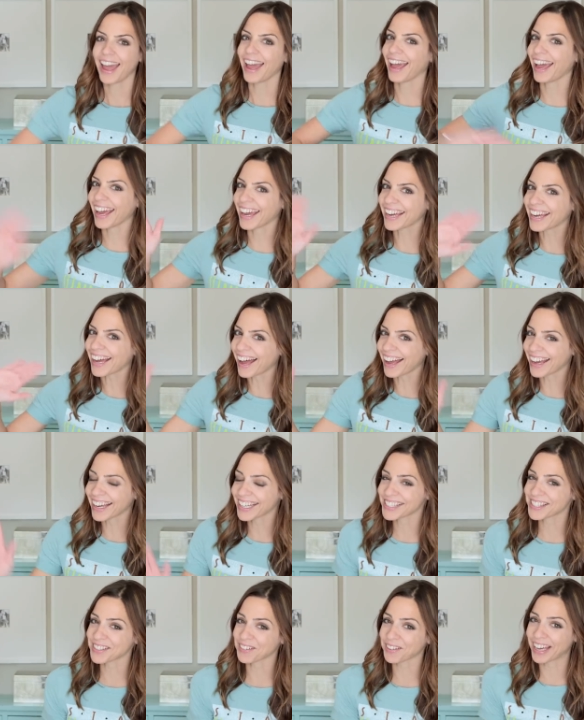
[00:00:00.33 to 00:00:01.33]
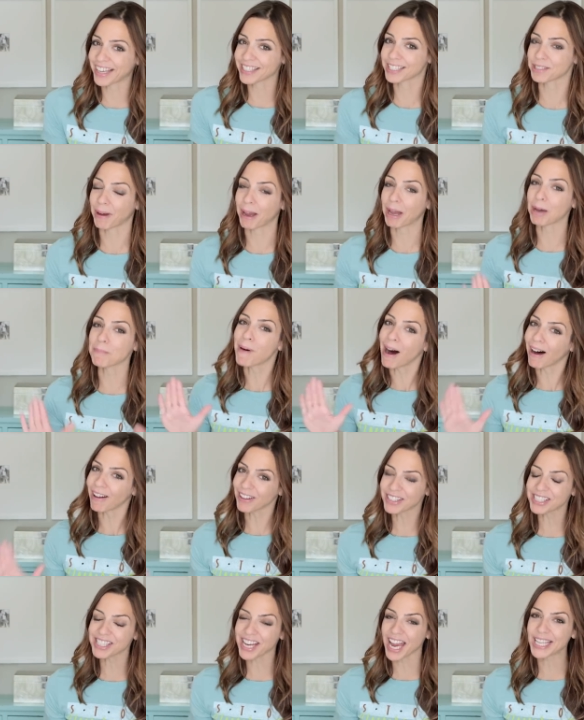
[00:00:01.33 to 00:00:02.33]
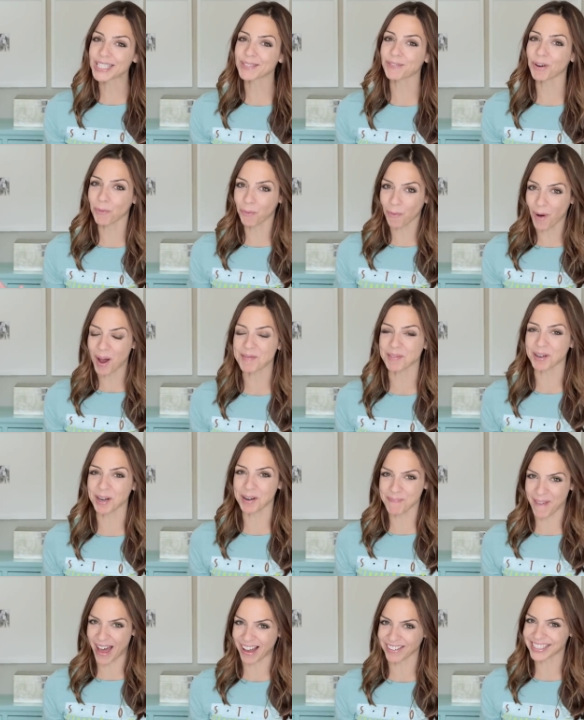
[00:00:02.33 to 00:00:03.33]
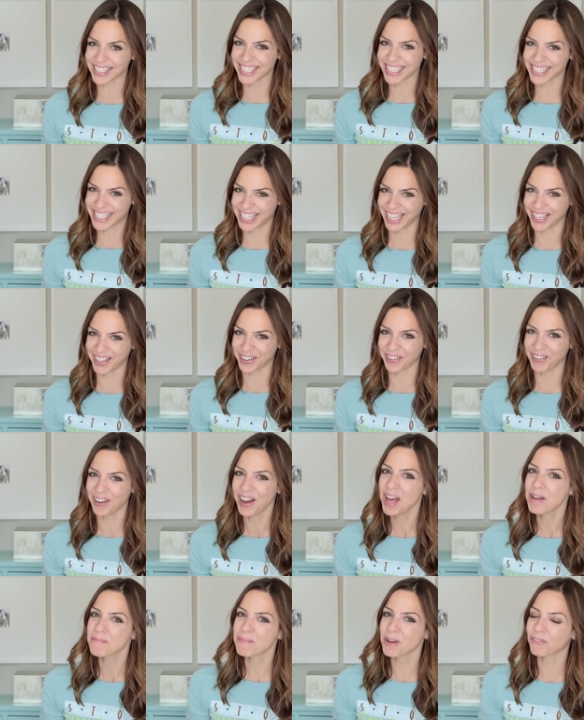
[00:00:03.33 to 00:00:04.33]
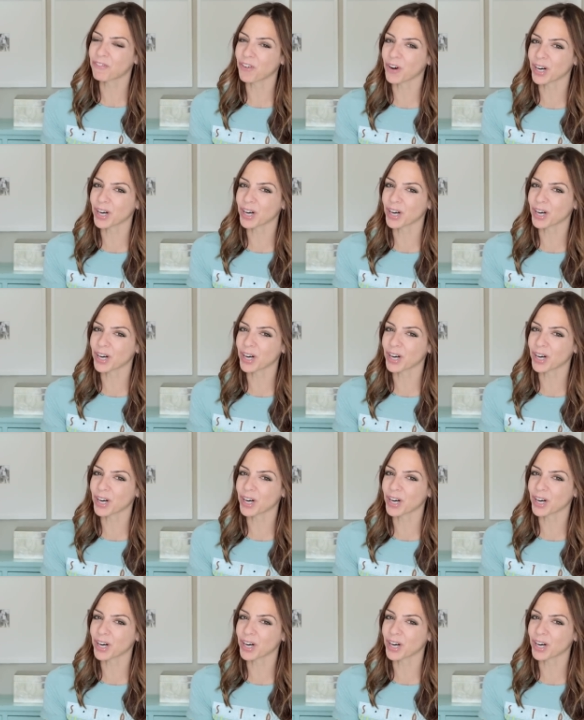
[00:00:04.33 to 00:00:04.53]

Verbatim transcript: Hey guys! Okay, so I apologize for what we're about to do, but